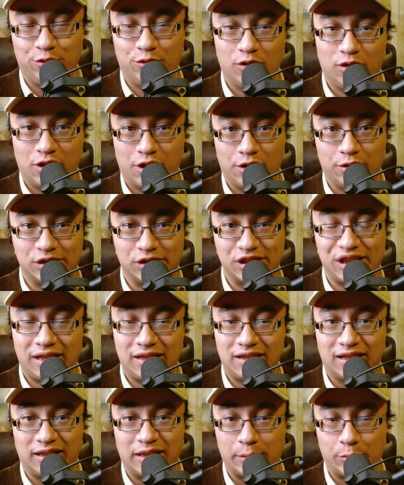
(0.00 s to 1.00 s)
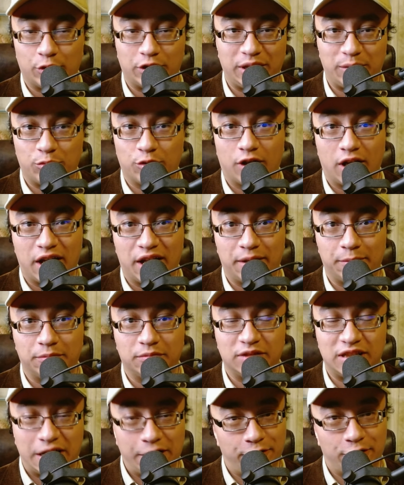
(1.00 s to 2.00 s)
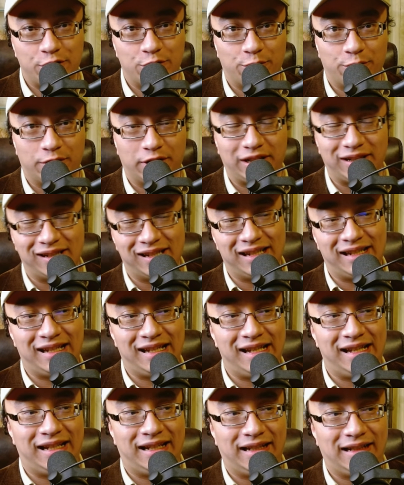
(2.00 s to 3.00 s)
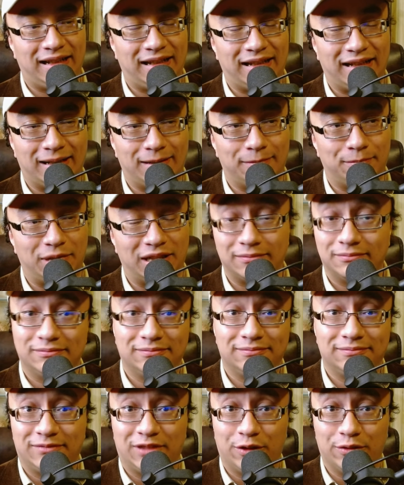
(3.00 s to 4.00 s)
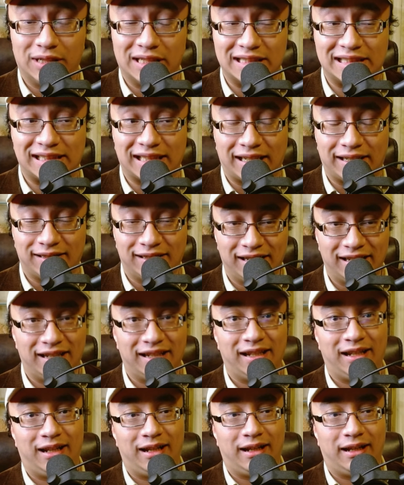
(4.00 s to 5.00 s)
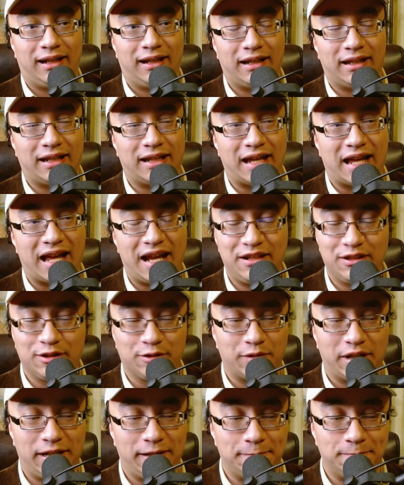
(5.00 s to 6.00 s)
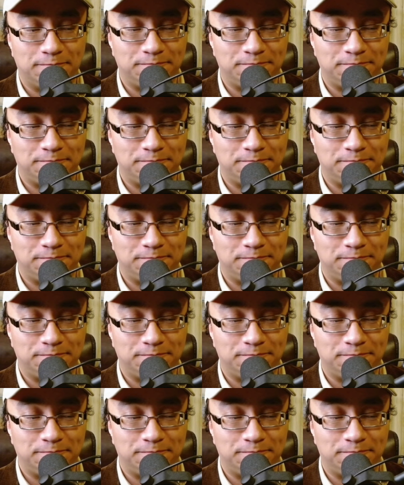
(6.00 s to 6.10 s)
close into Liberty Prime territory. Uh, but who can say? Uh, either way,